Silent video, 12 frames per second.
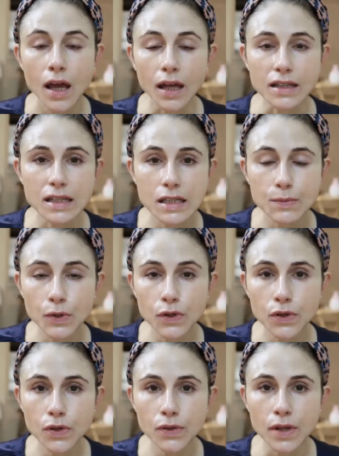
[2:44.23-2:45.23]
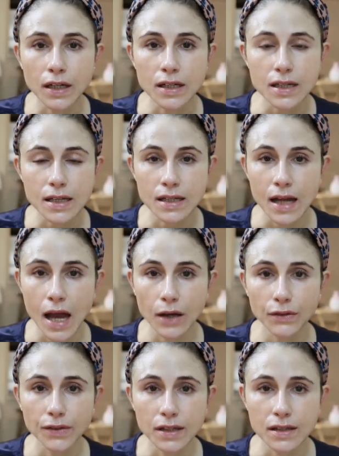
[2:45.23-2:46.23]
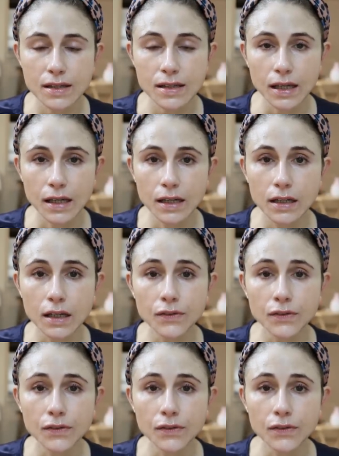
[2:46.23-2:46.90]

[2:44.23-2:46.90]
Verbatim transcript: It's smooth and it doesn't aggravate the skin.